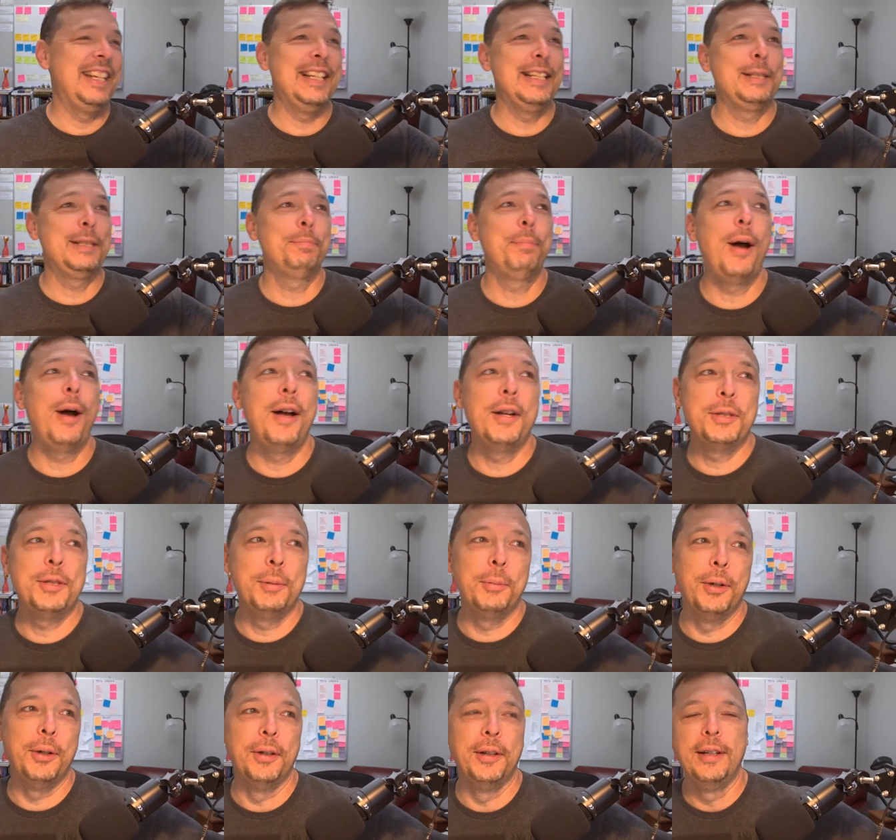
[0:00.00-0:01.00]
it is
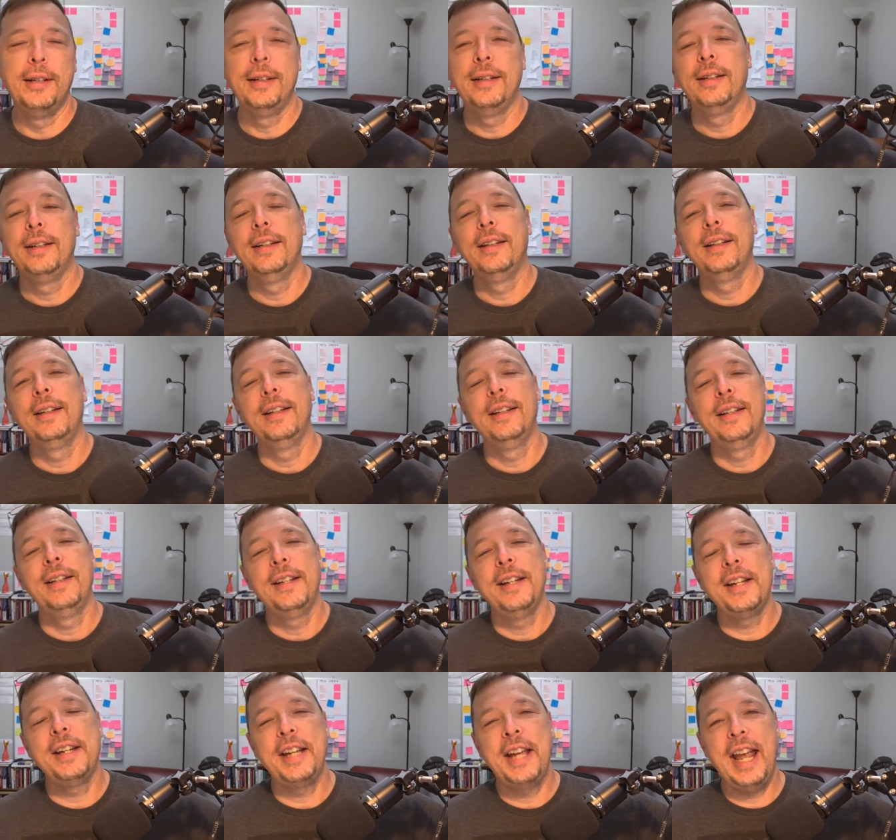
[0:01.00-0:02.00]
possible.
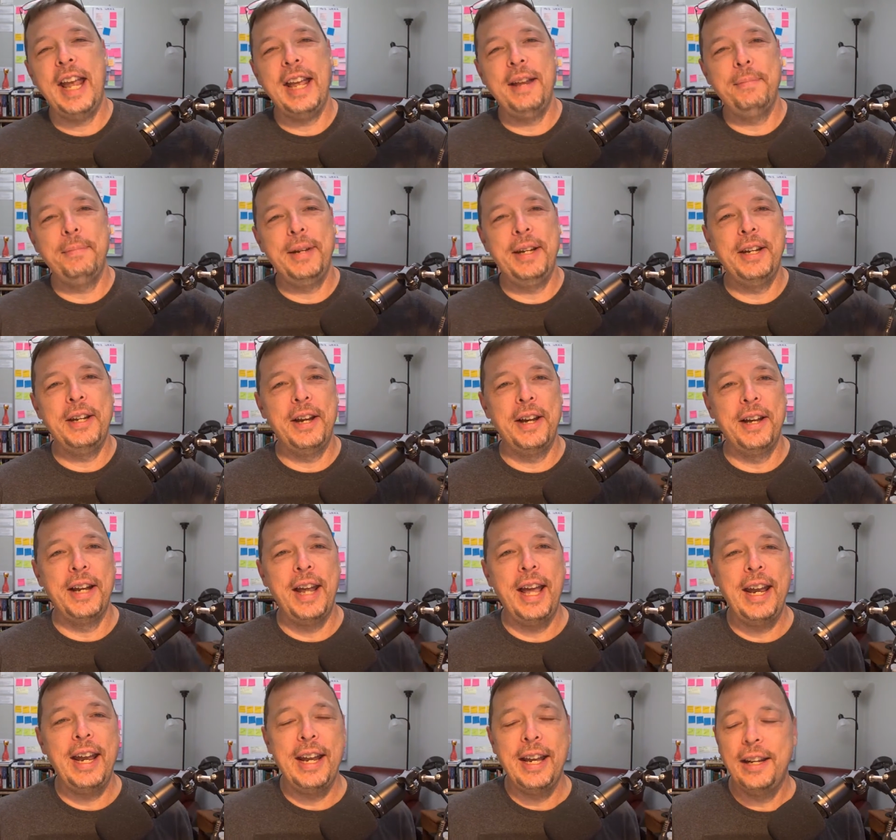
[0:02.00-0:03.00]
It can be
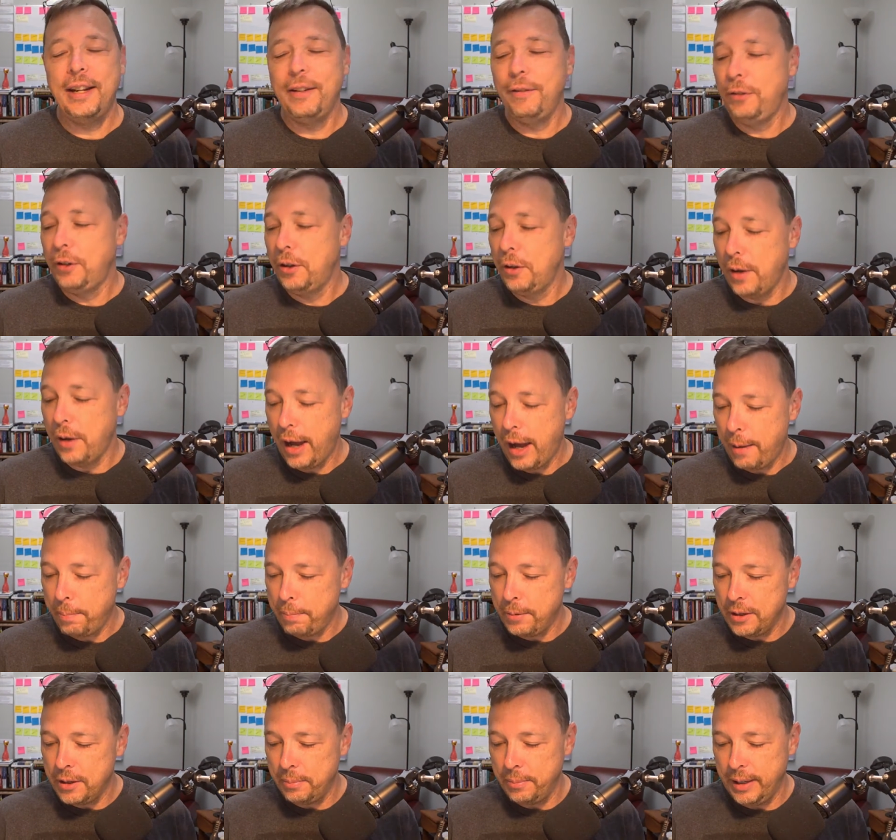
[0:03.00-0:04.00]
done. Hey, and if you
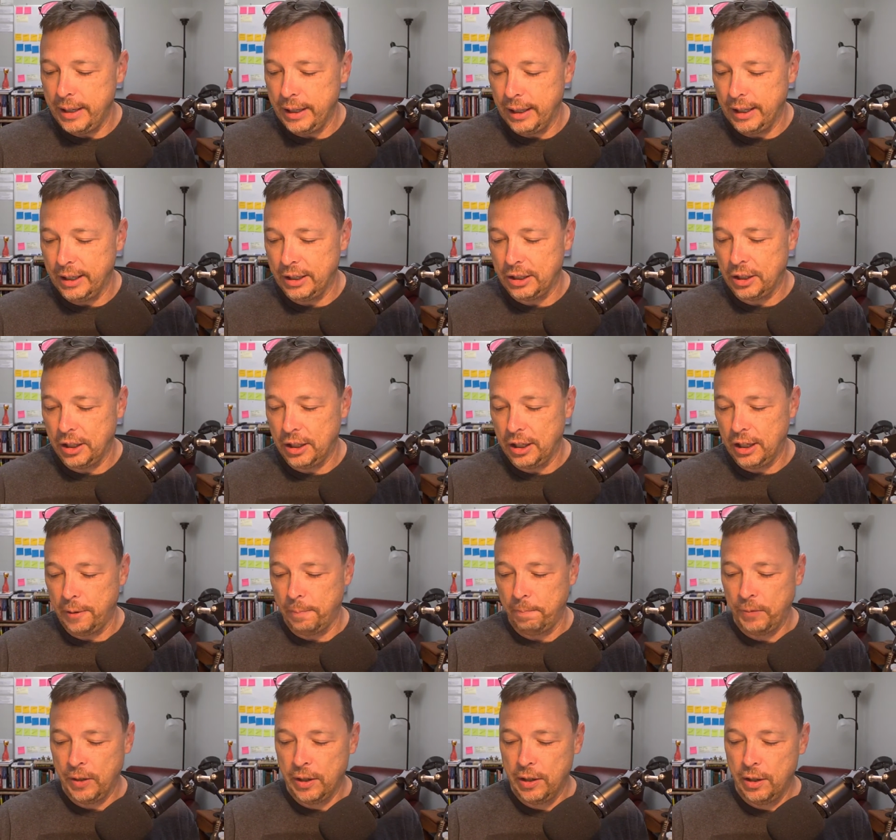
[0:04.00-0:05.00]
happen to be
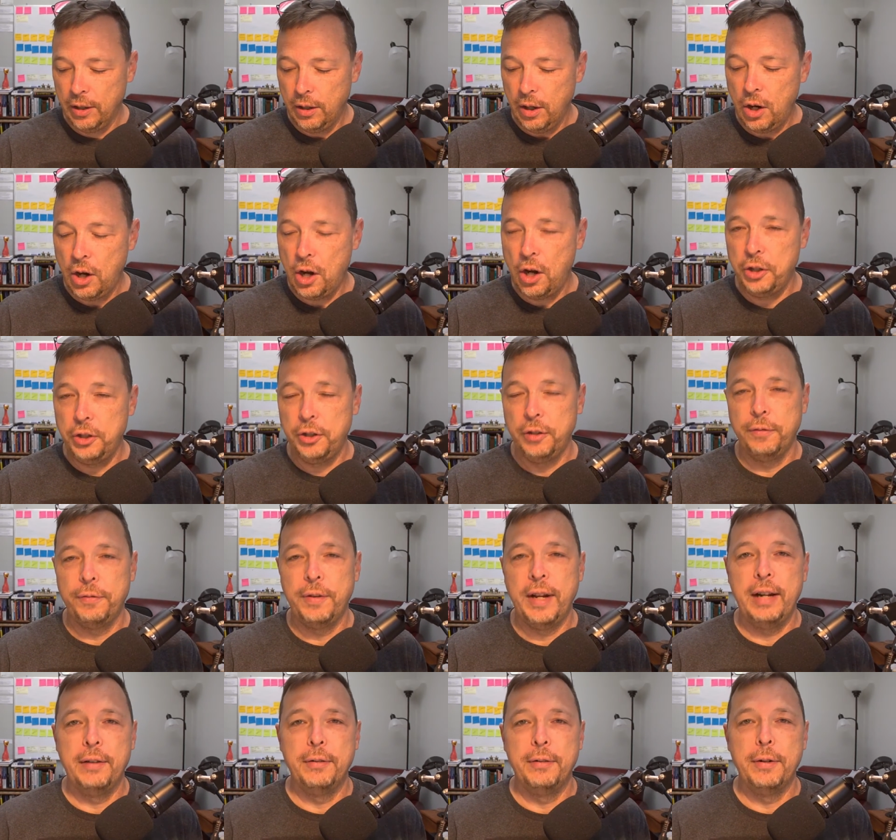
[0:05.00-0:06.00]
listening on your
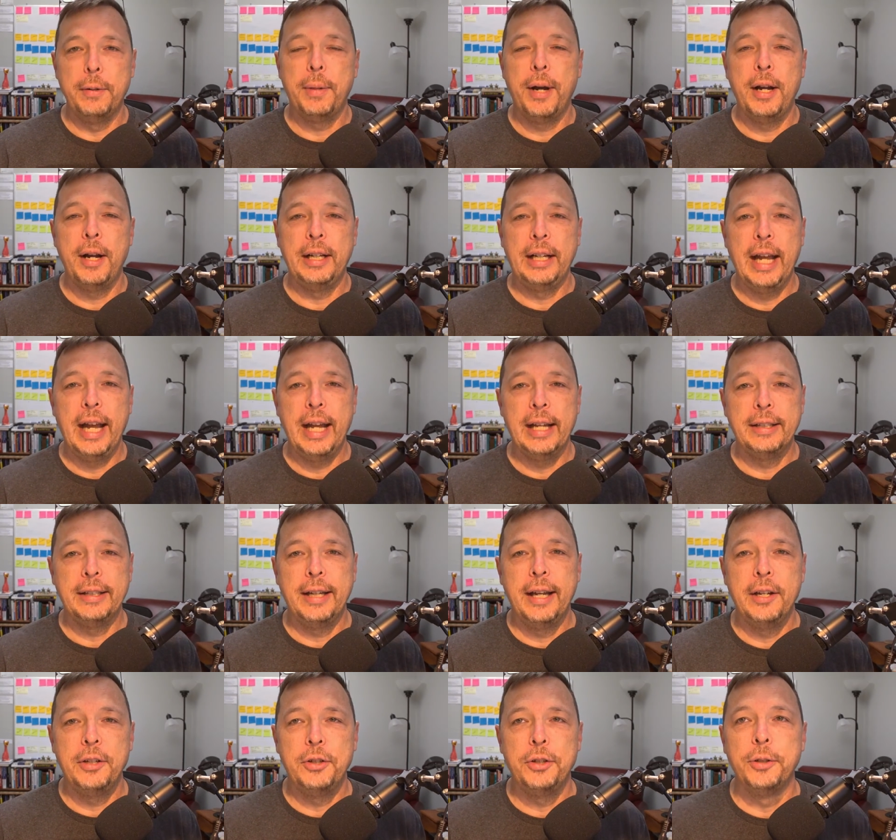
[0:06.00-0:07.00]
favorite
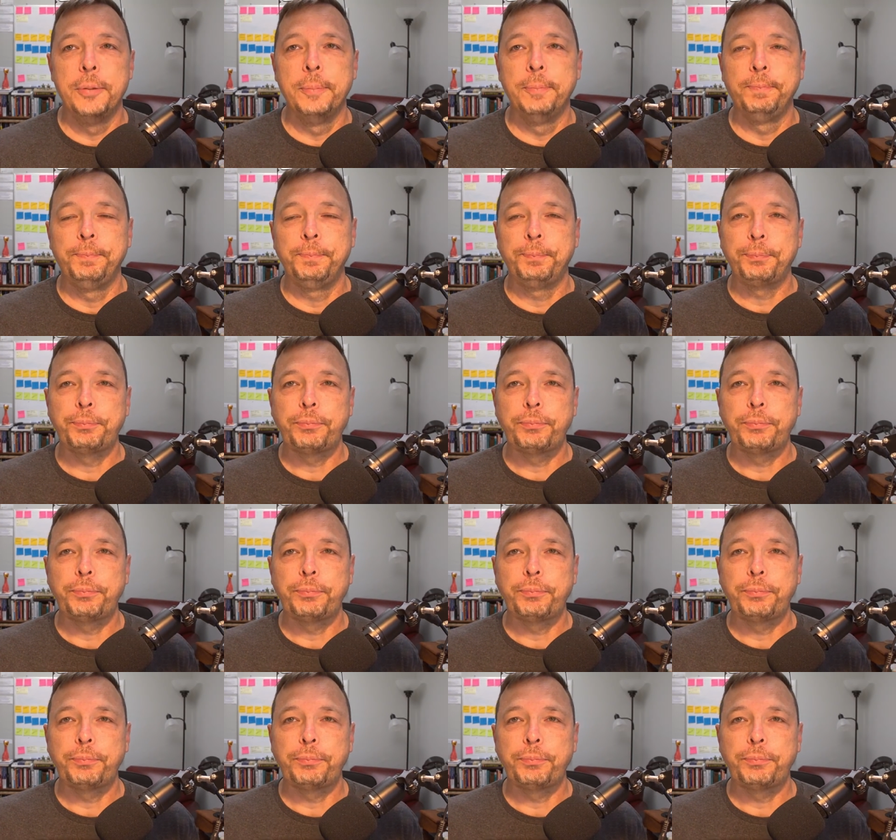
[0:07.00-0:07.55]
podcast catcher,